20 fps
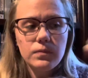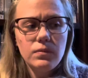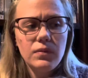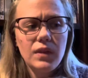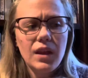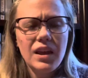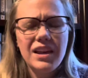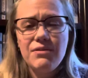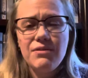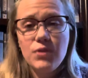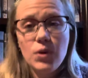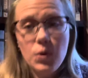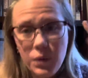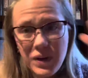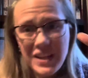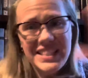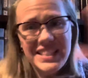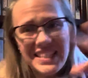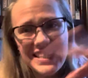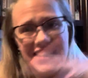If you want
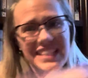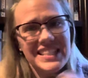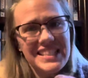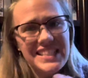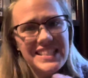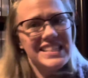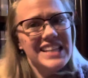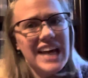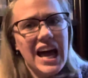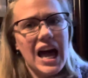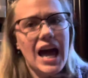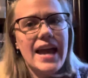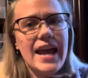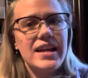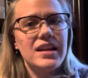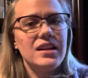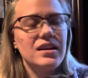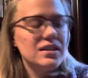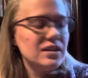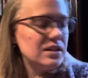to see inside
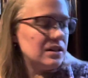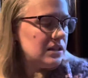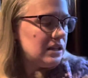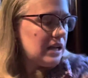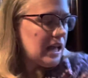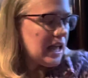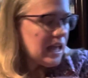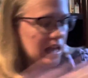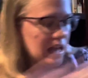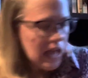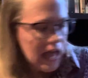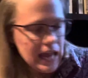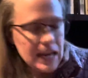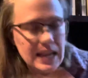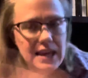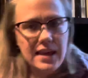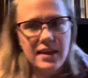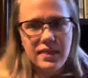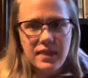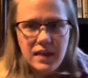
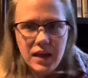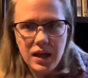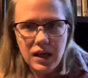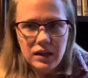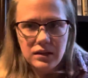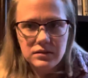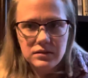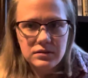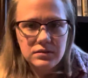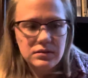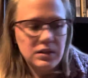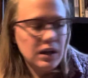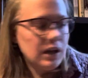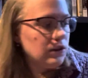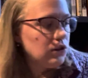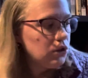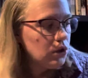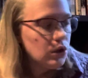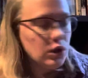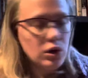anything a
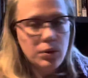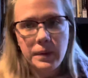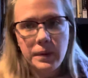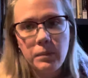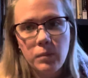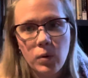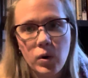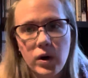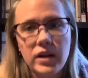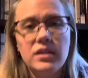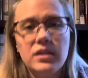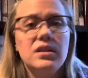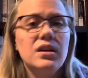little bit more,